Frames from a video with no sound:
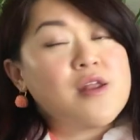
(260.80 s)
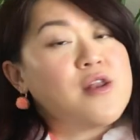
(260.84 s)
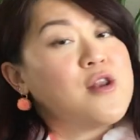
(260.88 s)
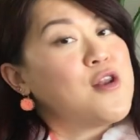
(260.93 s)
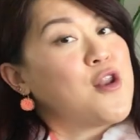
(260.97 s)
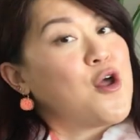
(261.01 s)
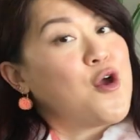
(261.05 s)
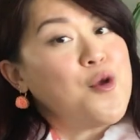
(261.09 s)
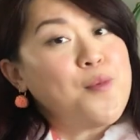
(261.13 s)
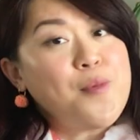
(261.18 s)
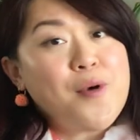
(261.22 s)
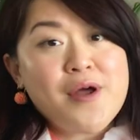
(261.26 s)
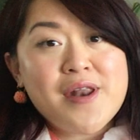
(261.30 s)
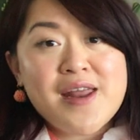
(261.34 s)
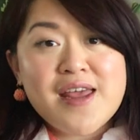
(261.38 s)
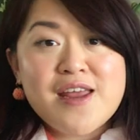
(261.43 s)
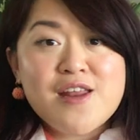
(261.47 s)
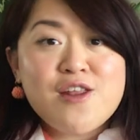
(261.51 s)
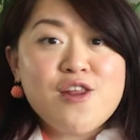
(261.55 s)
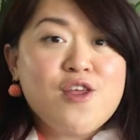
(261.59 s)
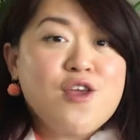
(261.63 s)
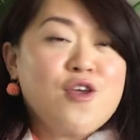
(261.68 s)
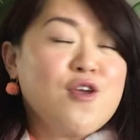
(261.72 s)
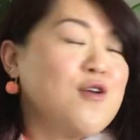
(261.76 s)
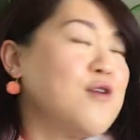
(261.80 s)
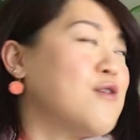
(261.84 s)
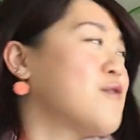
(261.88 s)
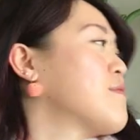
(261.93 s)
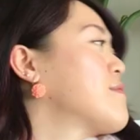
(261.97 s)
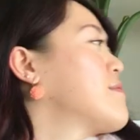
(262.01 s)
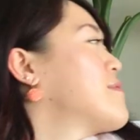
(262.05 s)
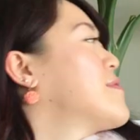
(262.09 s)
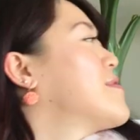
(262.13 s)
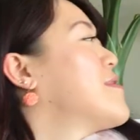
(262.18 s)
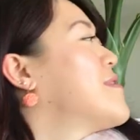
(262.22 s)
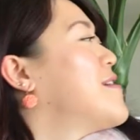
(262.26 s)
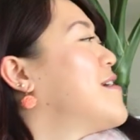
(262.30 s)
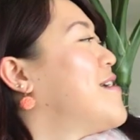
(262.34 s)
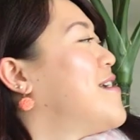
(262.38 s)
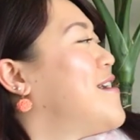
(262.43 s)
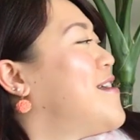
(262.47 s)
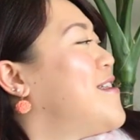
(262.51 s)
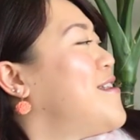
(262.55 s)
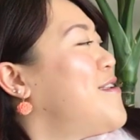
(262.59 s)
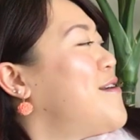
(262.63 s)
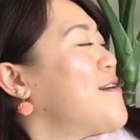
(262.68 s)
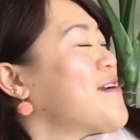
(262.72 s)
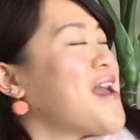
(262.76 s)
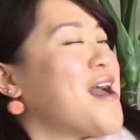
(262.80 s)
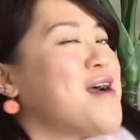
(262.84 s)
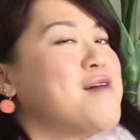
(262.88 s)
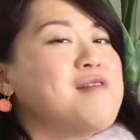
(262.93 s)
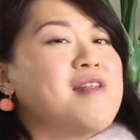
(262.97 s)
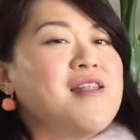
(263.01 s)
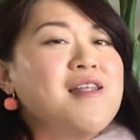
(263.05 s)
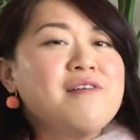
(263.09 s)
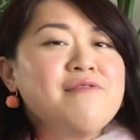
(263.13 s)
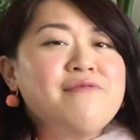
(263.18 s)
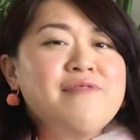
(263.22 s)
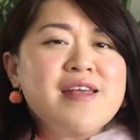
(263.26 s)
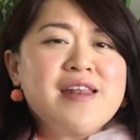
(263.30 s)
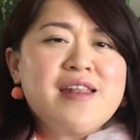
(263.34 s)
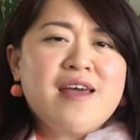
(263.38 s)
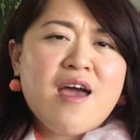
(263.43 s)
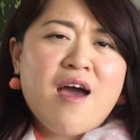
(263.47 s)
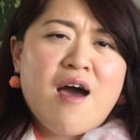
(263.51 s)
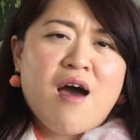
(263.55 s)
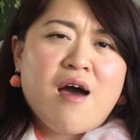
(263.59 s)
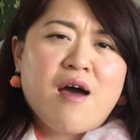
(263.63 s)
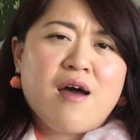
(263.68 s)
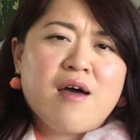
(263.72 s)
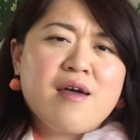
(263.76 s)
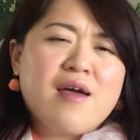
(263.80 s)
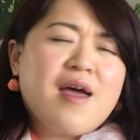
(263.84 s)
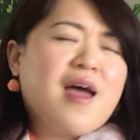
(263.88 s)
Nobody knew. Look how lovely they are.